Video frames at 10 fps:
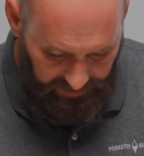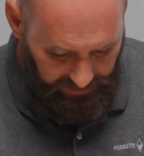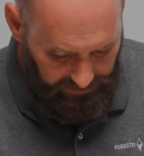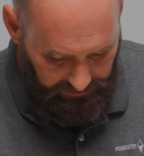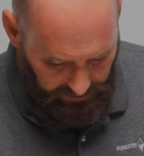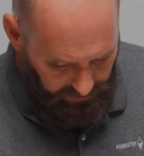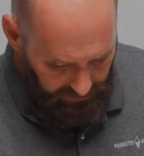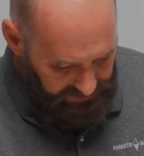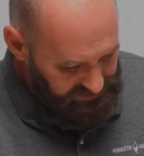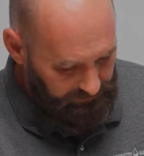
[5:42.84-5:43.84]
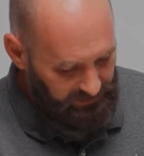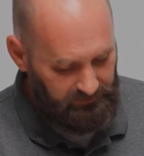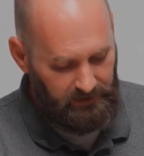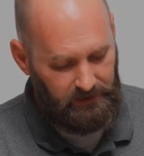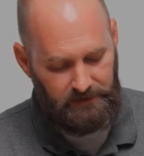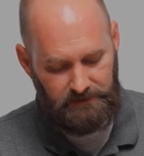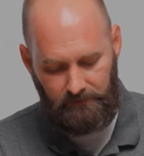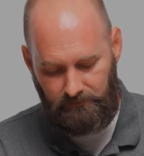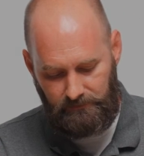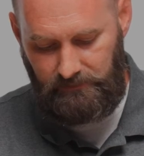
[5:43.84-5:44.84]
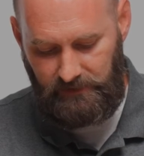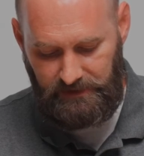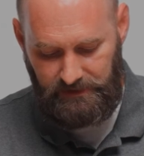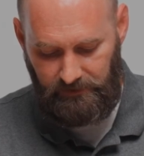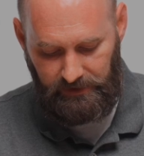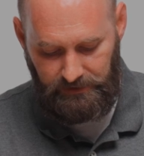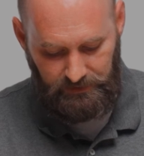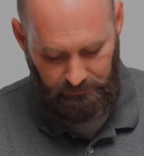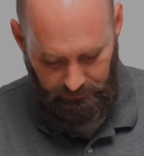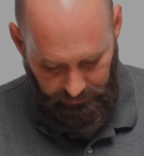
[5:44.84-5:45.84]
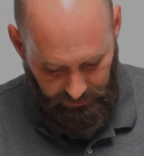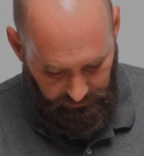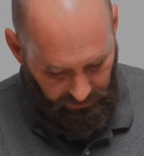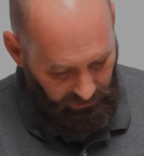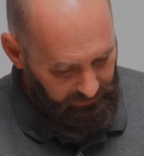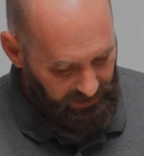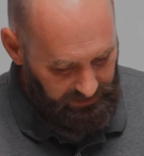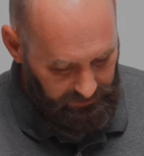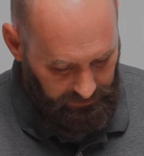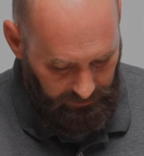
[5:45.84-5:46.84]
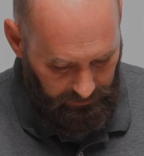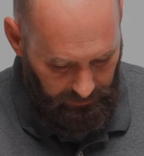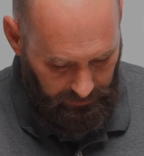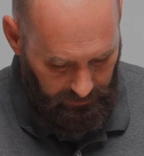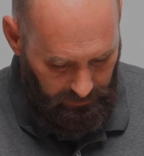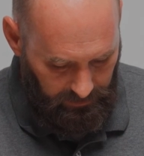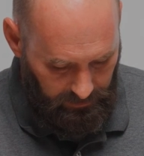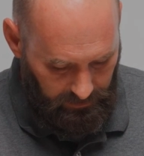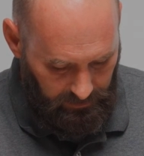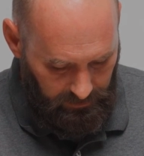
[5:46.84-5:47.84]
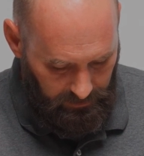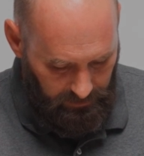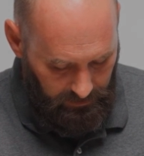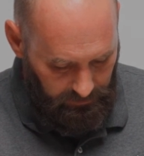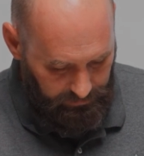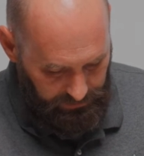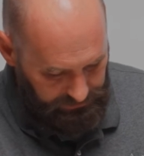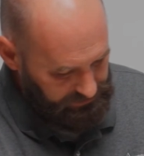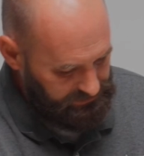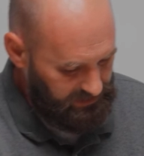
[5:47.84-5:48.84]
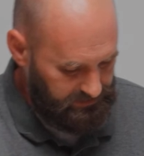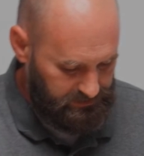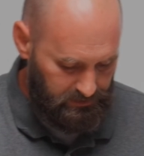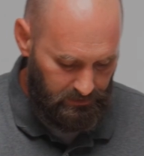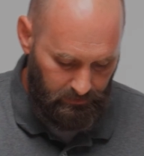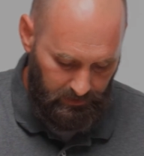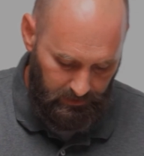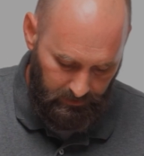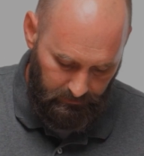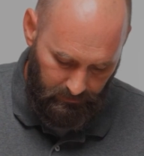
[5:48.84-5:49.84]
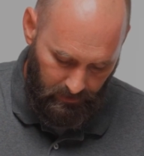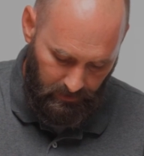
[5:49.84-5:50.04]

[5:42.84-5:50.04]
And assembling these is simply just put the ball back in, put your set screw in,